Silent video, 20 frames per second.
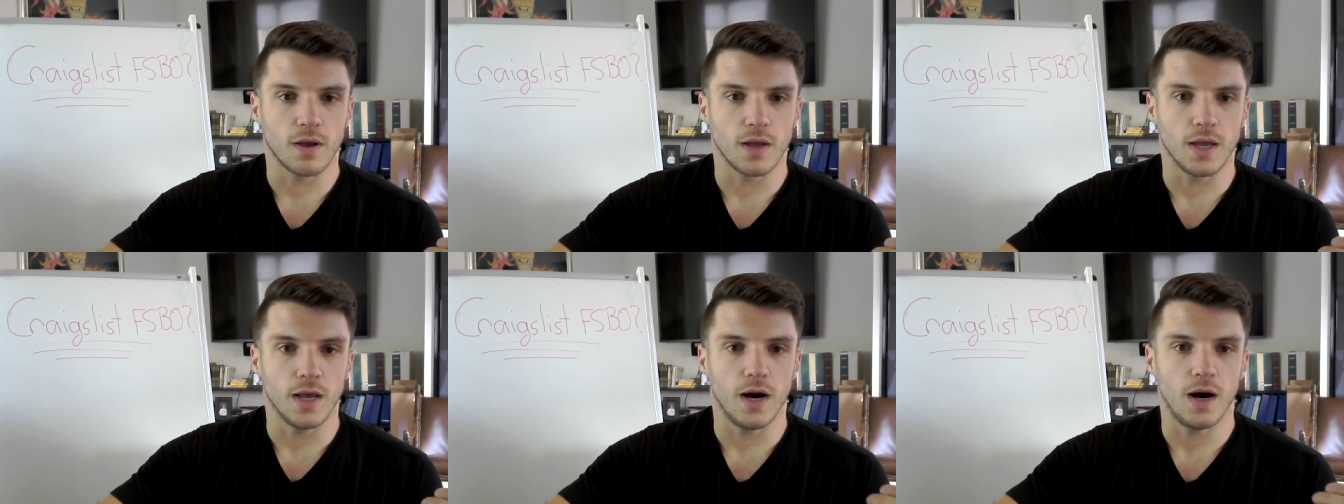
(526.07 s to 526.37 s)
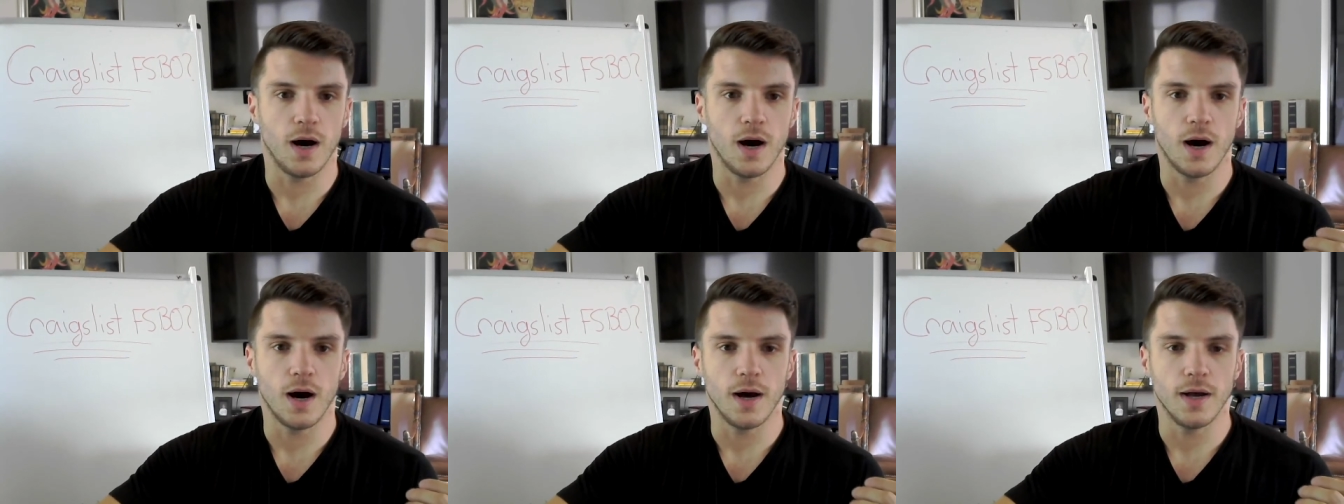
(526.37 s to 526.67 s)
uh,
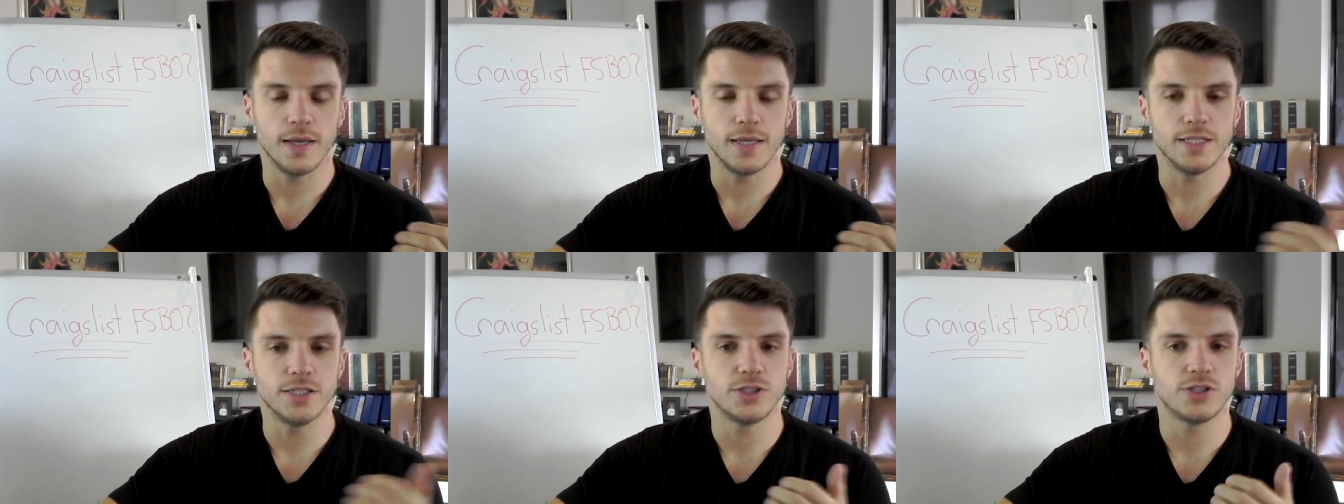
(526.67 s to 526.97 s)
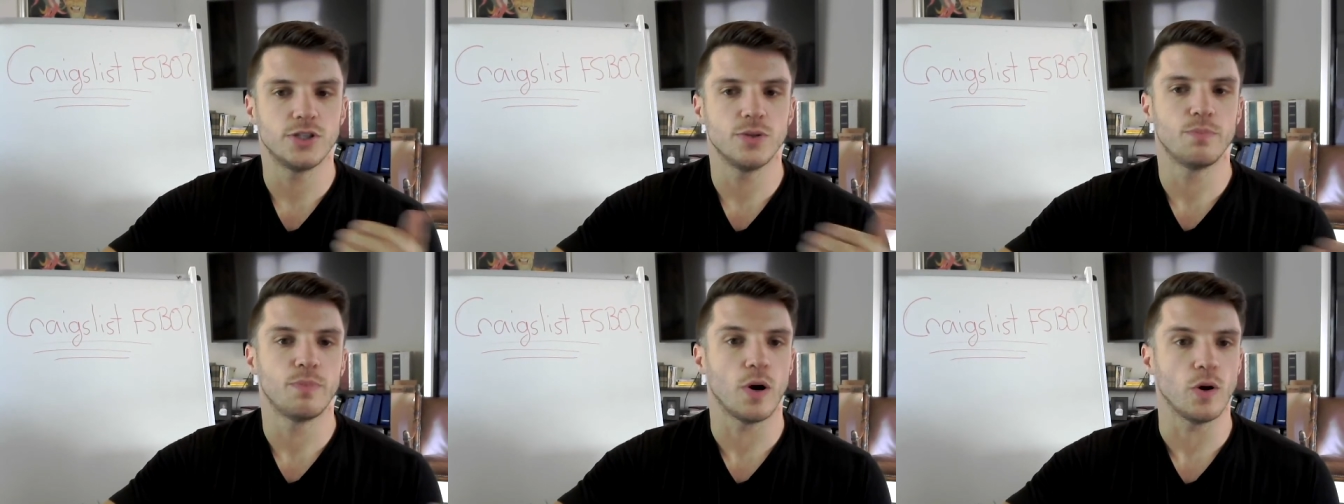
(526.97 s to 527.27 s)
is
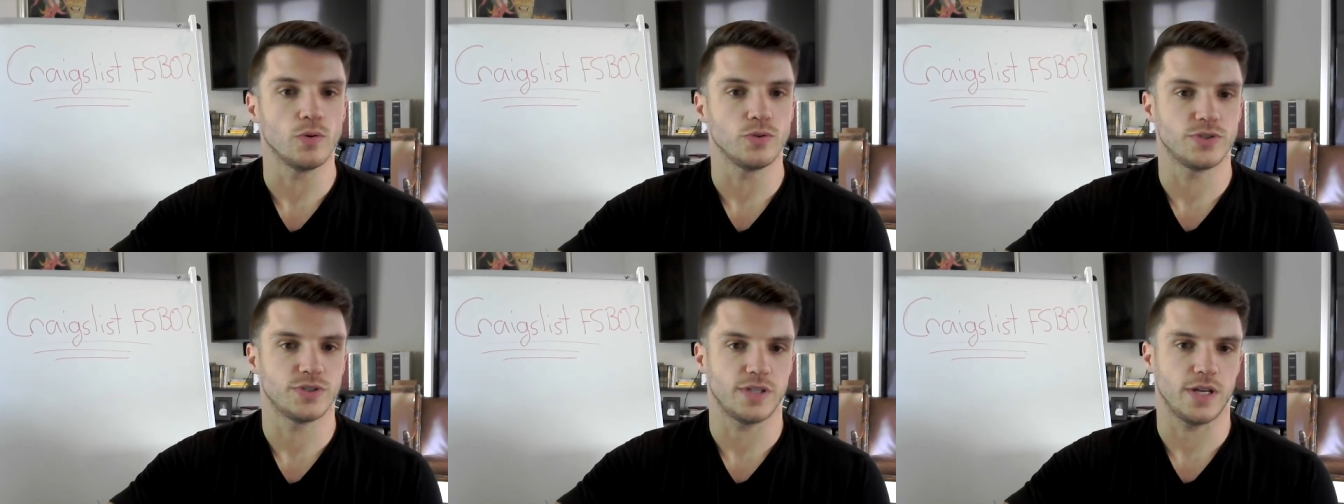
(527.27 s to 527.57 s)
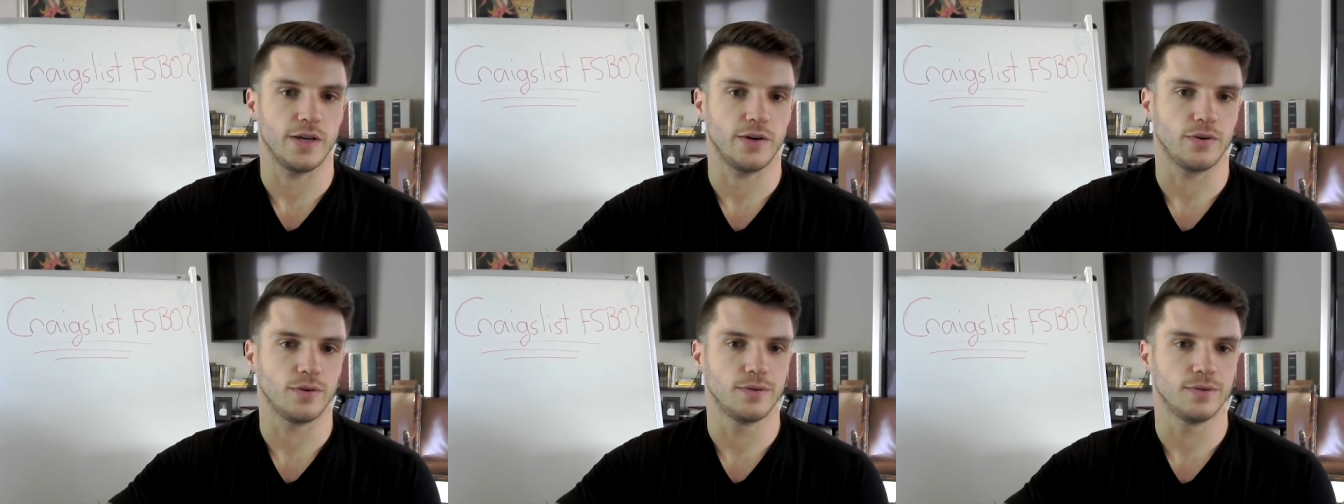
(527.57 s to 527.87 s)
the post
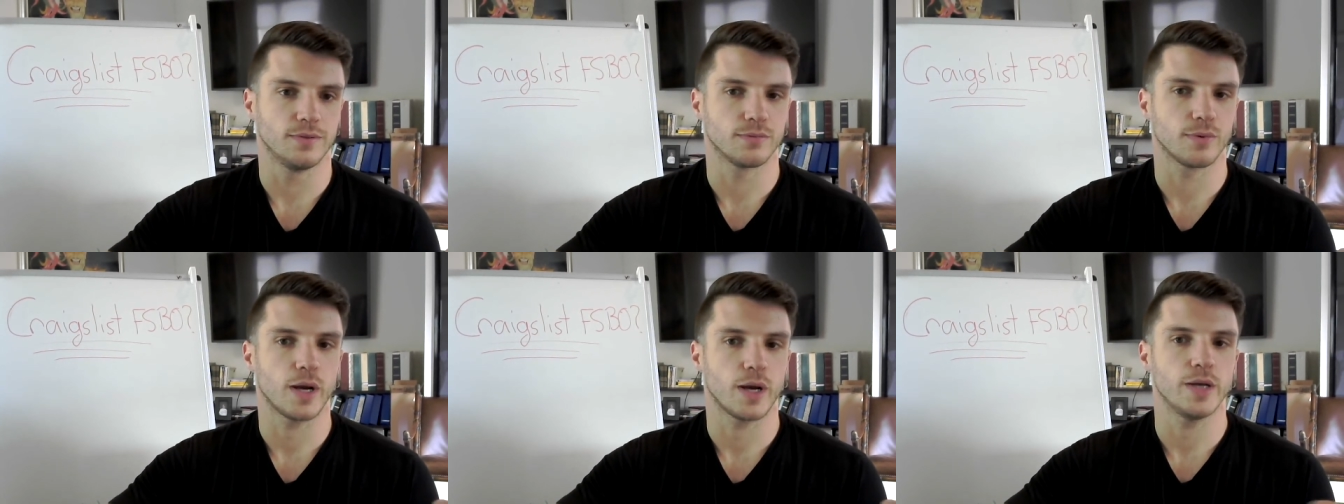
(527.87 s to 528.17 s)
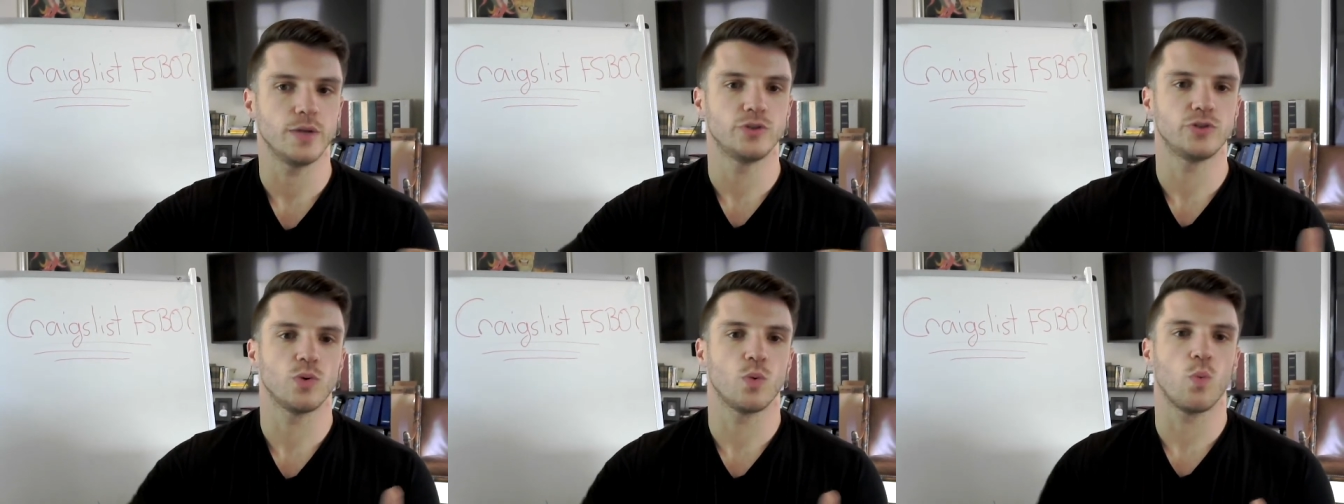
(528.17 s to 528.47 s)
sale, right?
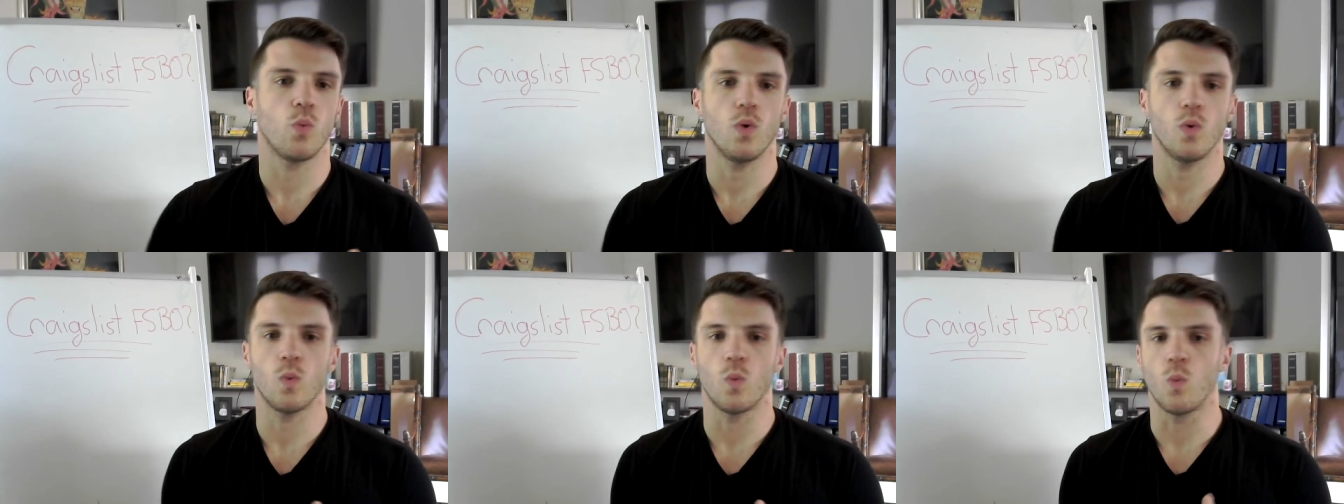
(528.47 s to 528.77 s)
So what,